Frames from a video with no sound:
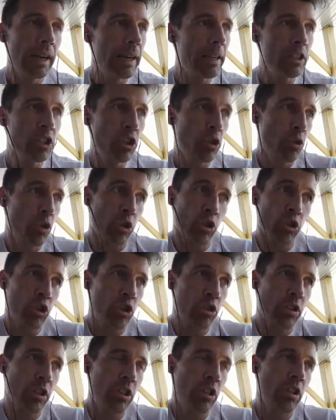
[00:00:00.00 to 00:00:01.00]
you can,
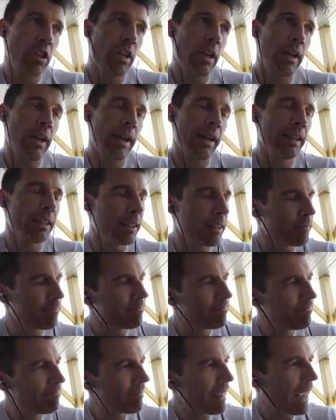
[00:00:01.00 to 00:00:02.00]

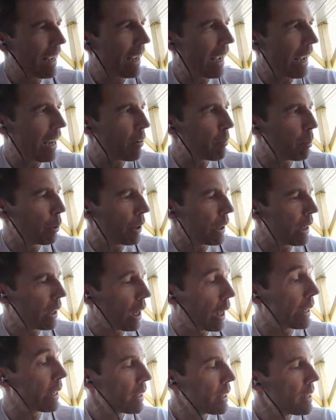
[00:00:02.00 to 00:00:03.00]
how to put it,
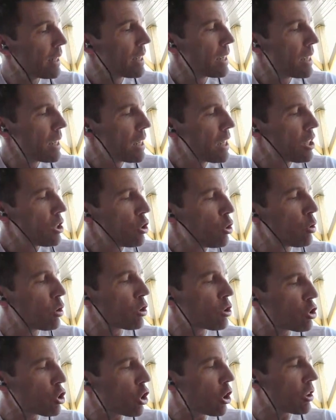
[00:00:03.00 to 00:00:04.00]
like, you
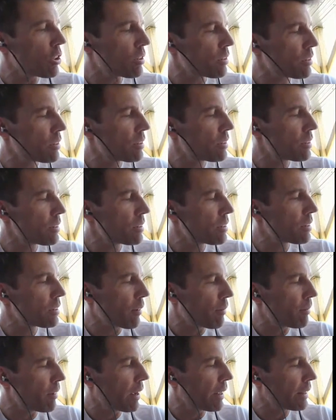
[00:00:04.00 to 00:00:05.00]
can trot
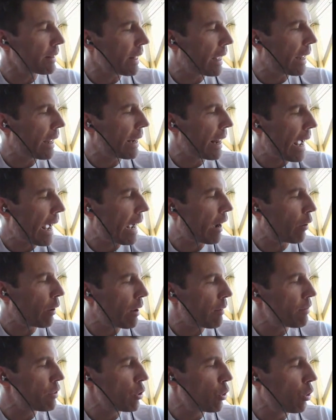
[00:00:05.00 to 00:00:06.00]
stuff like that
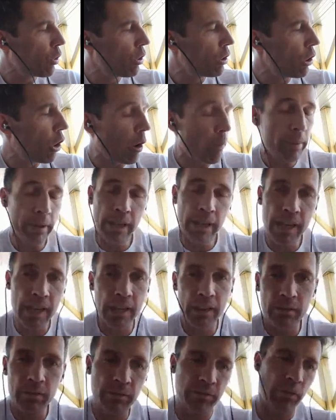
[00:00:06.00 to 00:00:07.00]
out if you're
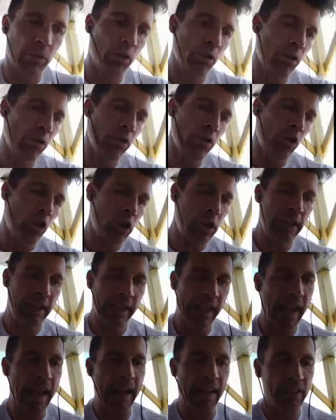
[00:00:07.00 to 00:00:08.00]
lobbying for oil
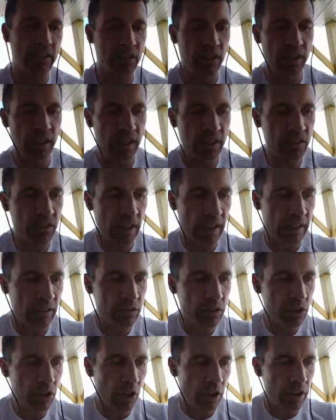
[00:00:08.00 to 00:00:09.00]
and gas and it
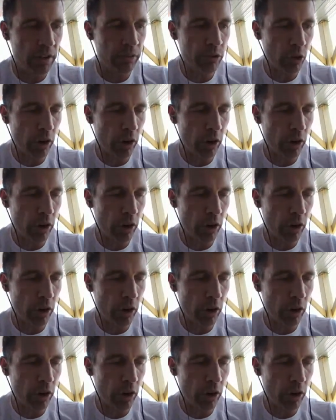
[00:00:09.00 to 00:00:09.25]
sounds kind